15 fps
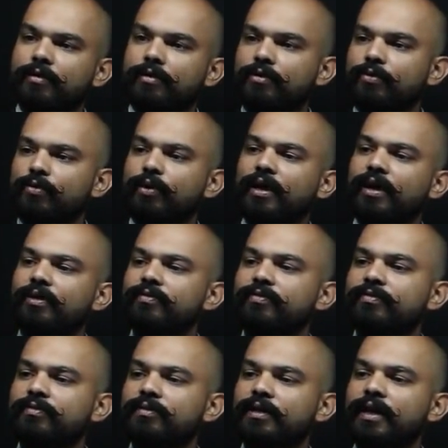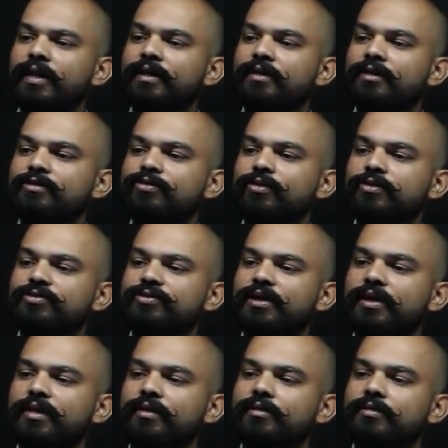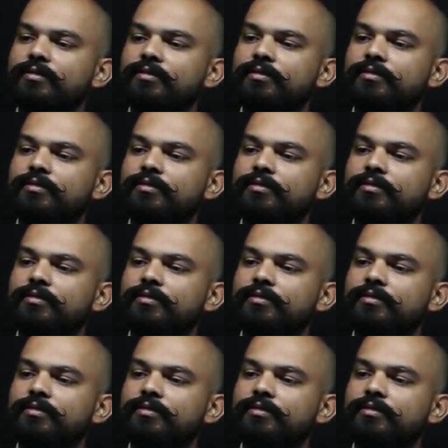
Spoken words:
you have nitrous oxide,